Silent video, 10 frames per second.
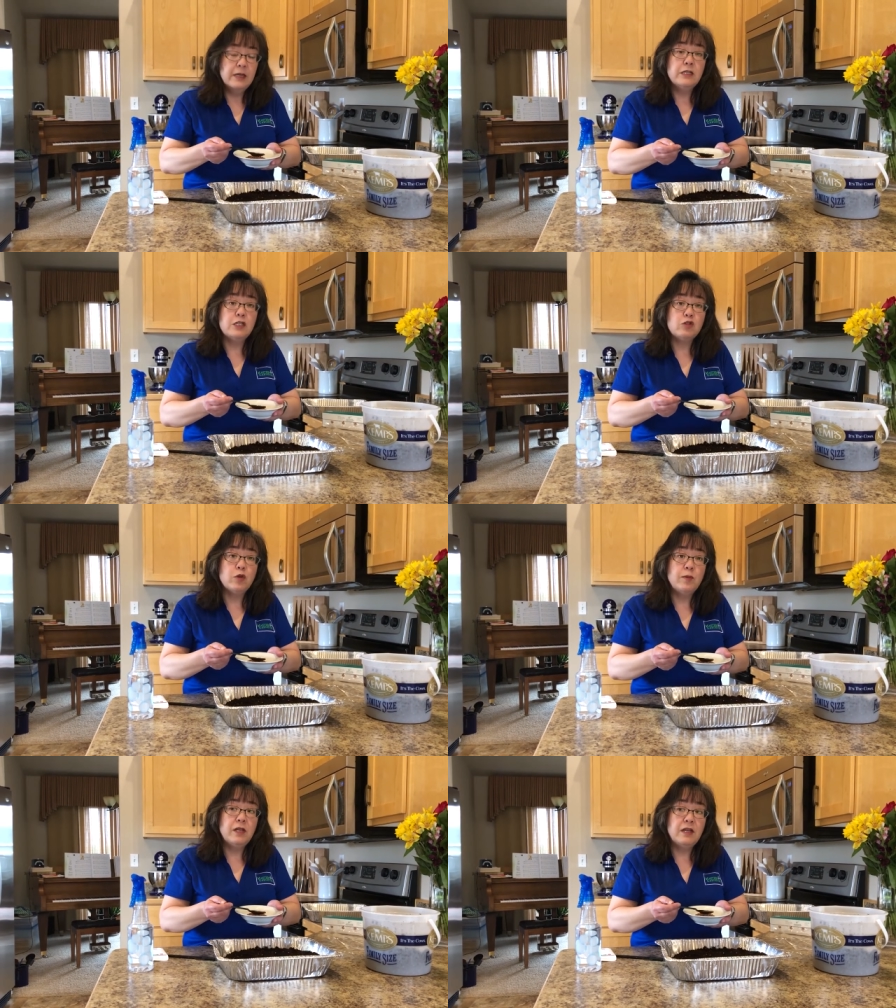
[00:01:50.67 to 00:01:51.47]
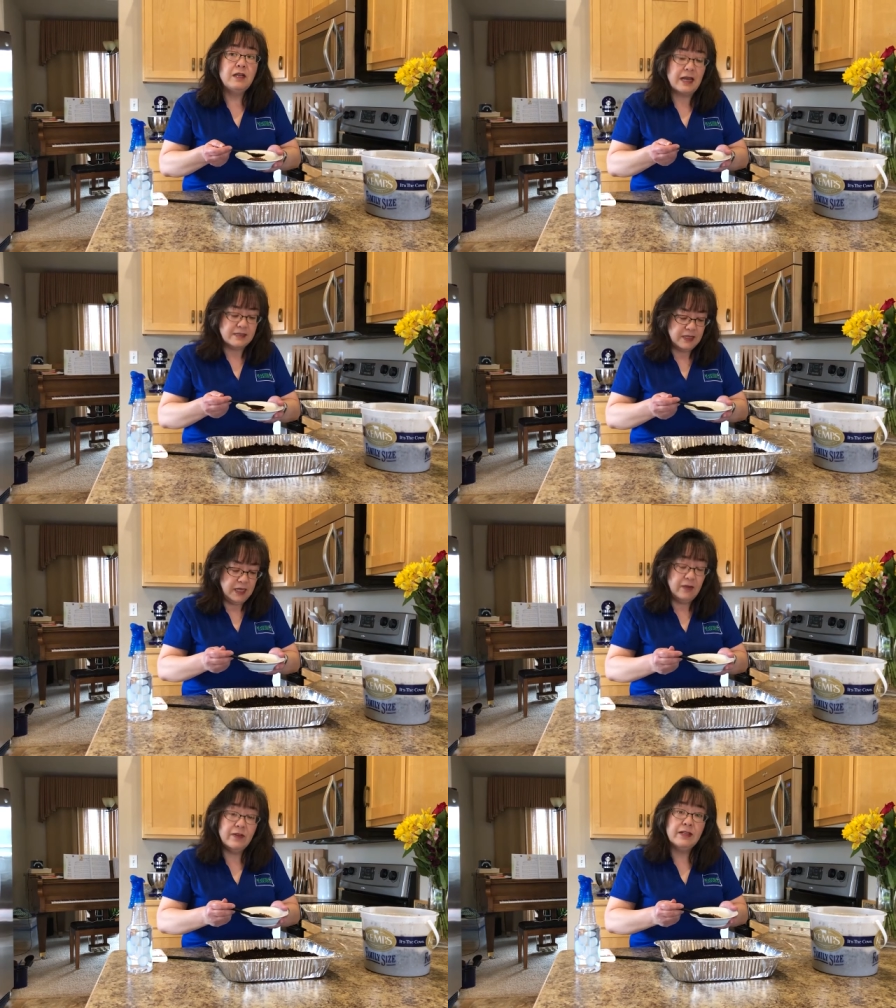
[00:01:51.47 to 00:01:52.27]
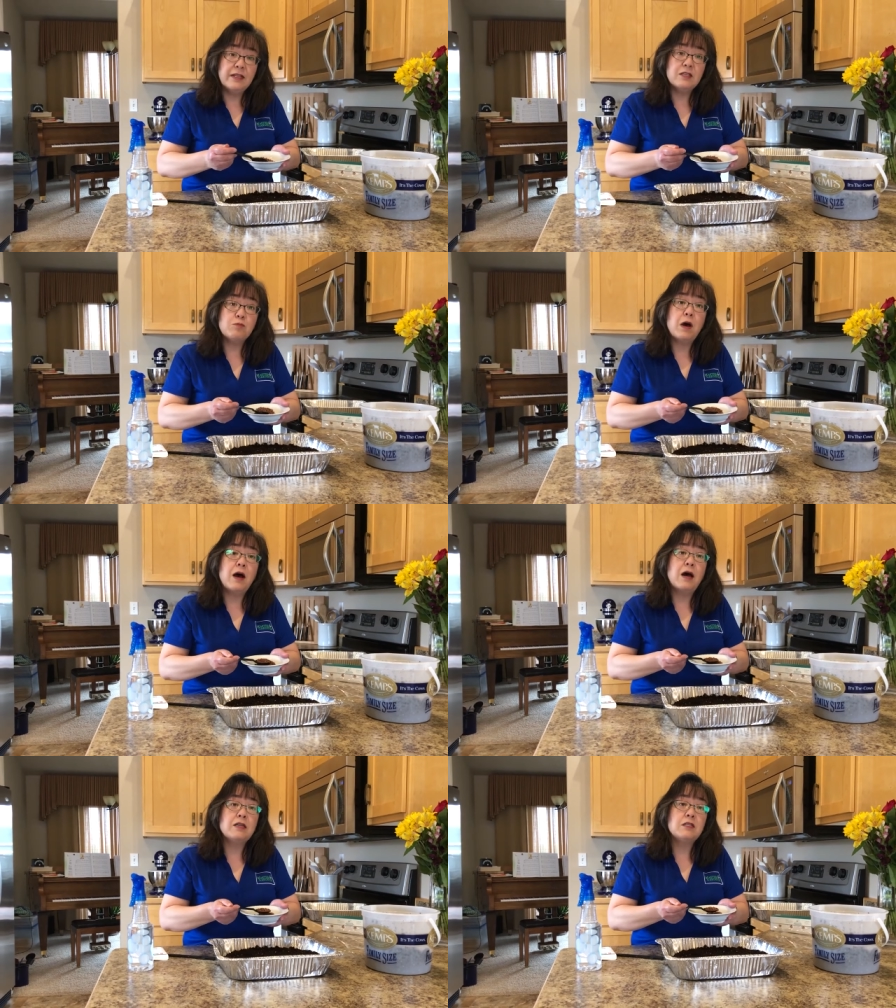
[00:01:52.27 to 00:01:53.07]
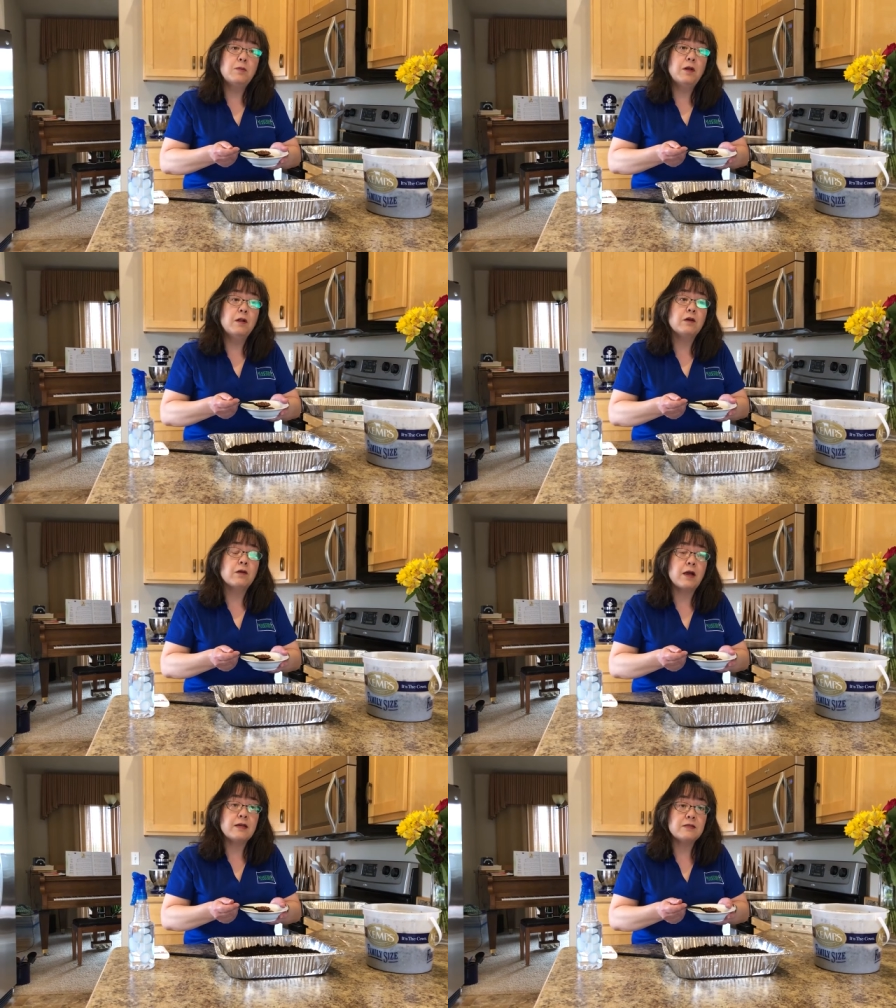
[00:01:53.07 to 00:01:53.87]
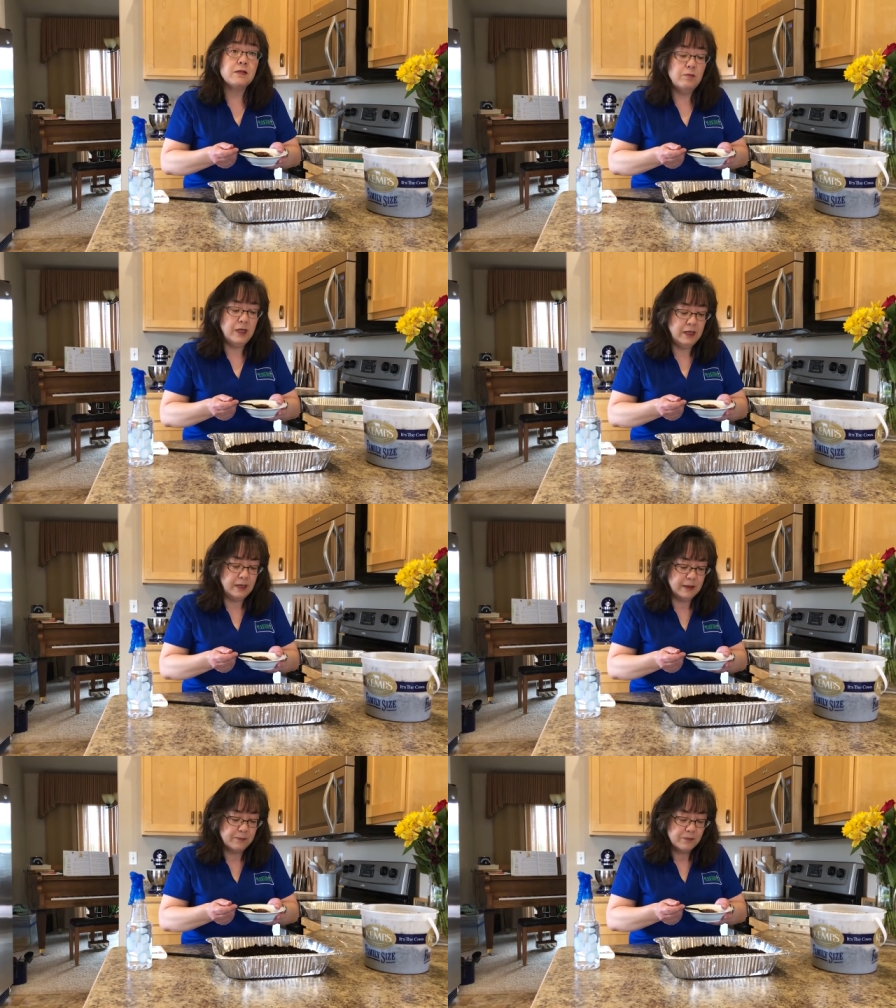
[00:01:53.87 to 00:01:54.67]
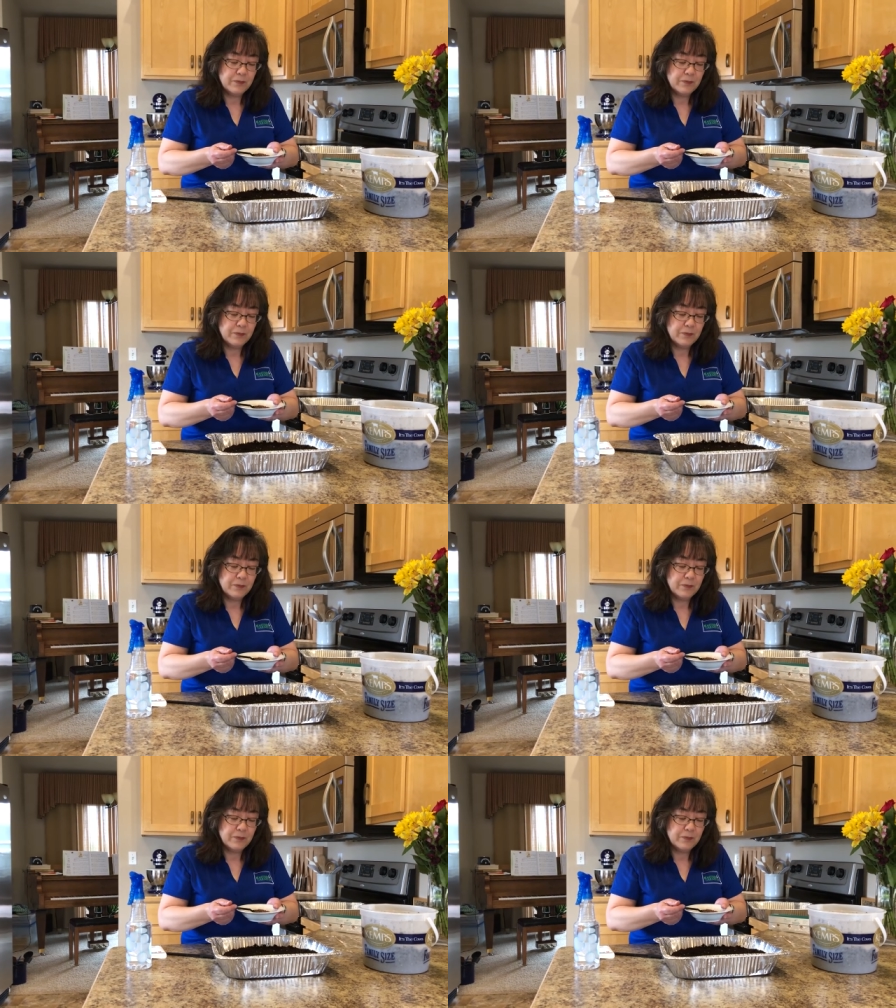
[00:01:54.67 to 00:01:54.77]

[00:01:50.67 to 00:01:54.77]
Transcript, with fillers: distribute it as evenly as possible across the media.